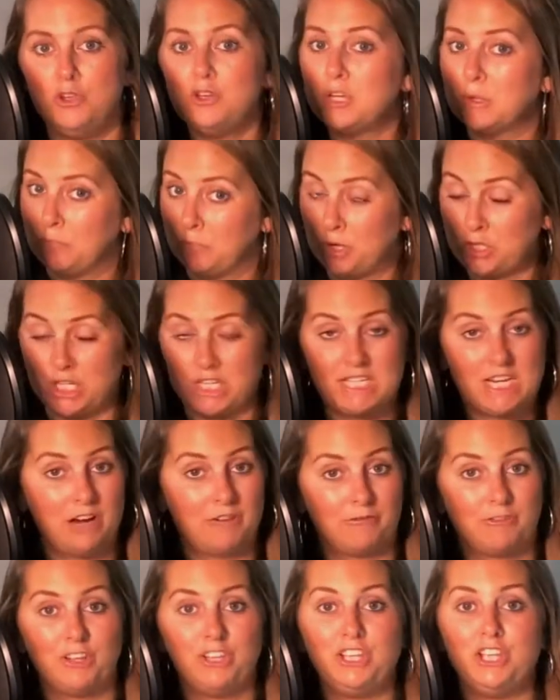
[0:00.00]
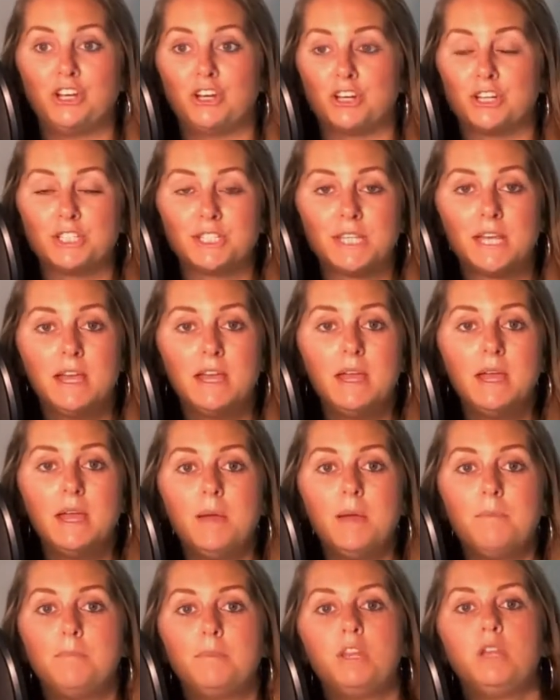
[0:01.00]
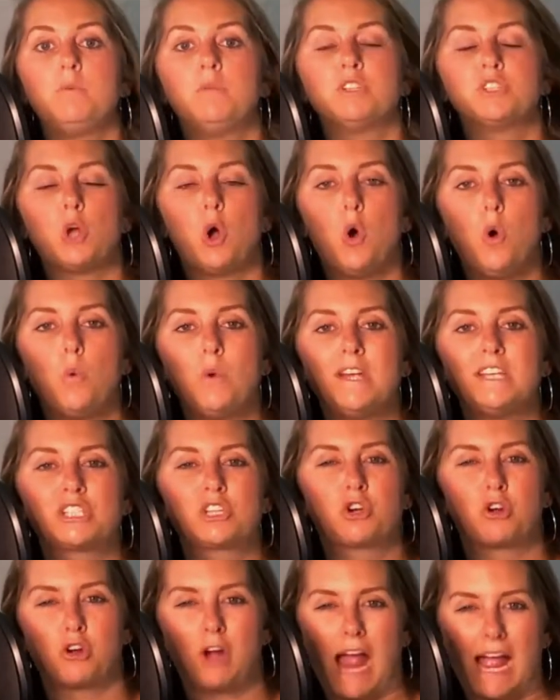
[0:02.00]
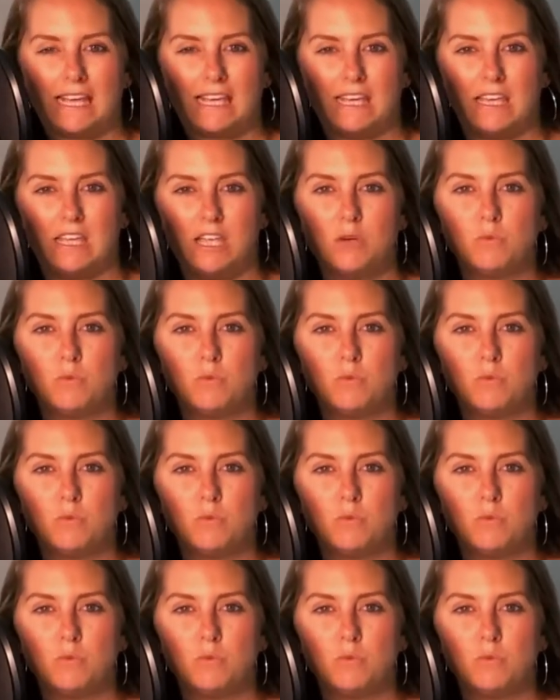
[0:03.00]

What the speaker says: You can push it down for years, but it was always cracking.